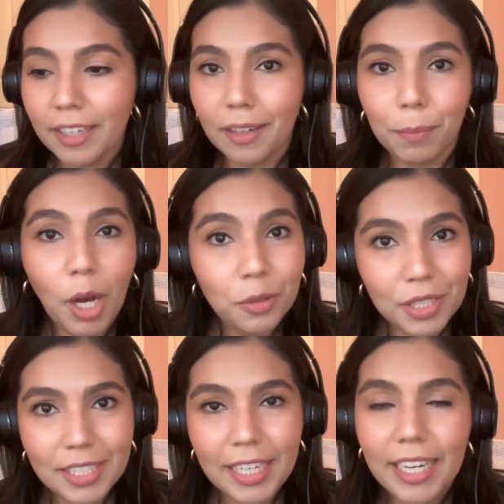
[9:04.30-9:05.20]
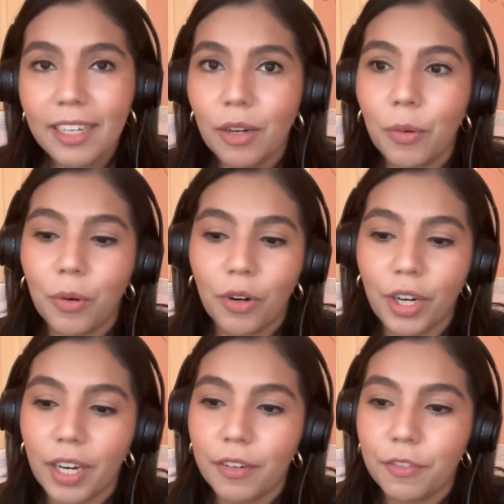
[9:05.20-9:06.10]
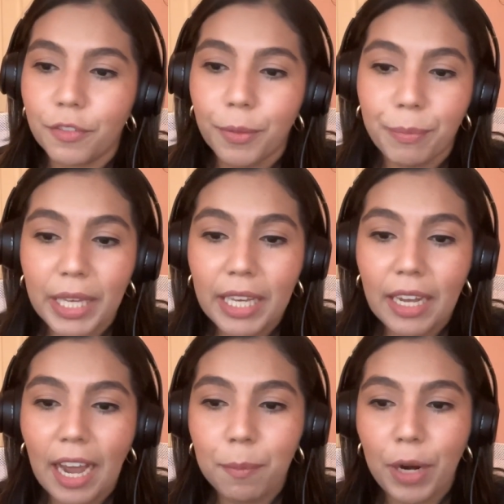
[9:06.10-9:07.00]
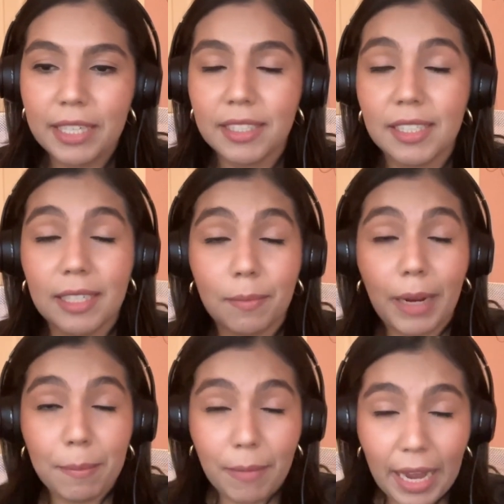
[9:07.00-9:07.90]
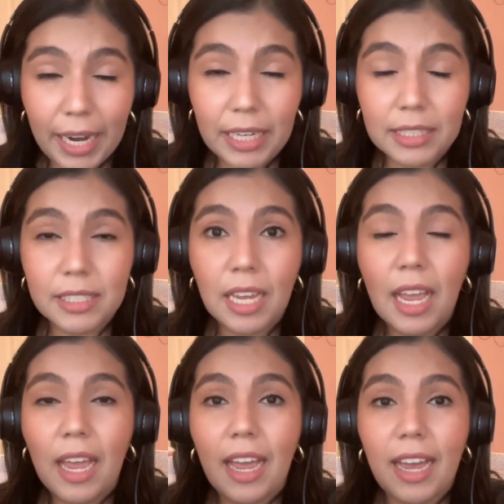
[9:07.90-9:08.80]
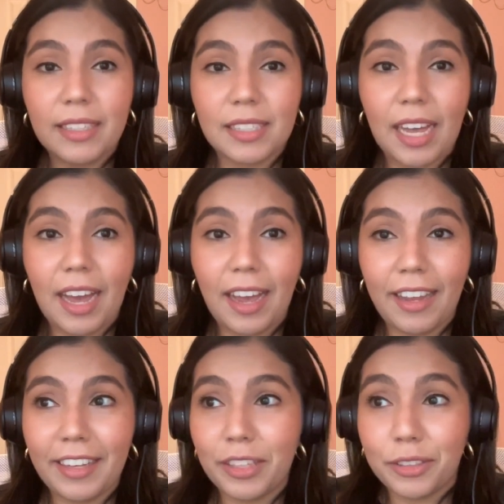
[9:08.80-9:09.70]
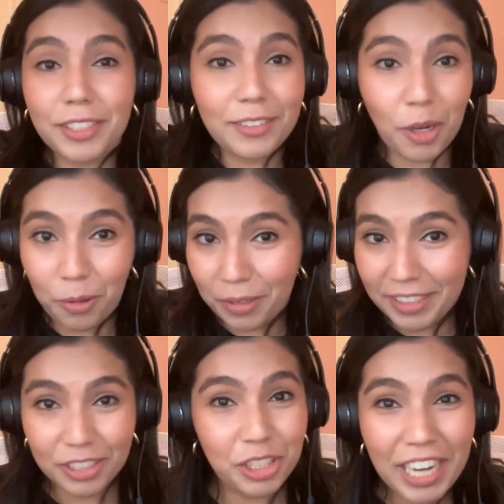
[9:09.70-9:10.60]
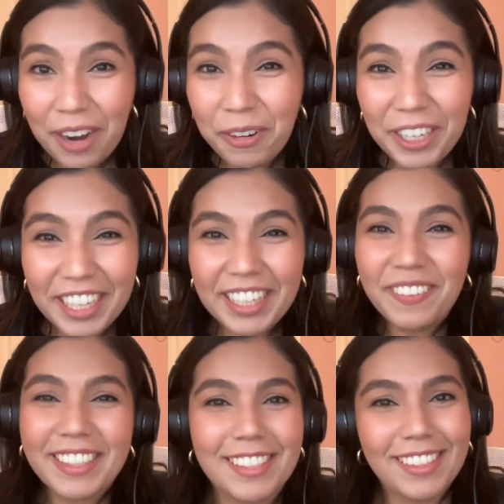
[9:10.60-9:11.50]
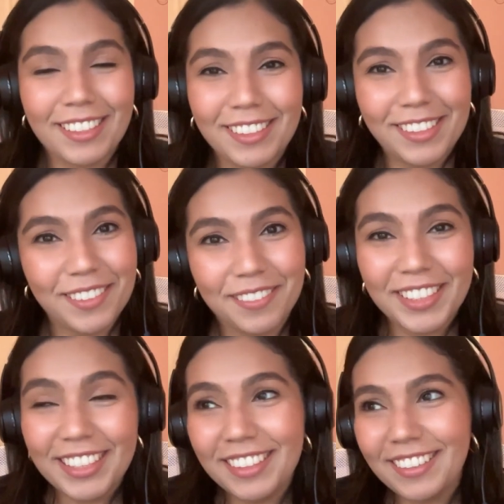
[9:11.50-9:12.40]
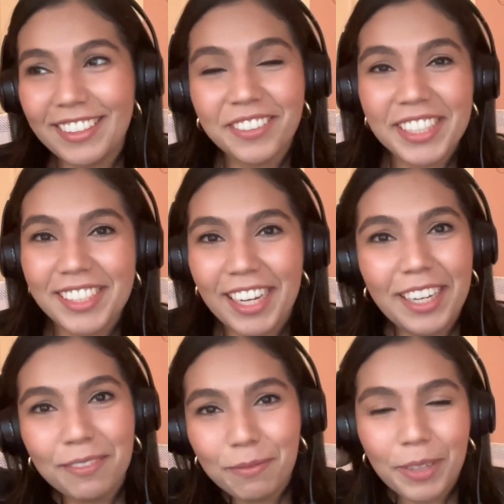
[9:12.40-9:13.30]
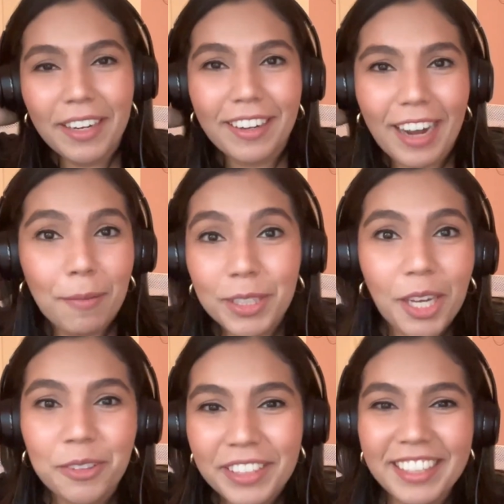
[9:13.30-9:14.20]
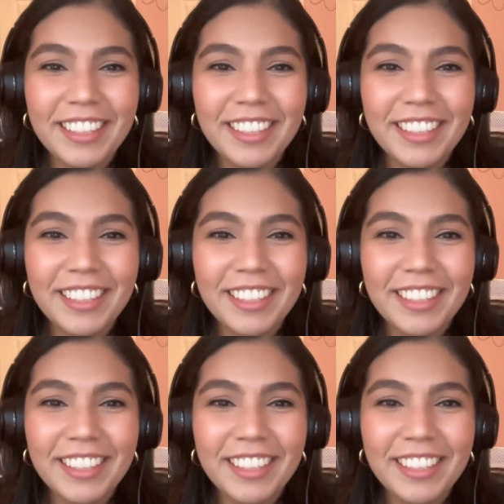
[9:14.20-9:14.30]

in a post-it, or for me, I practice it in my mind as I either go in the shower, because that's really the only time where I'm alone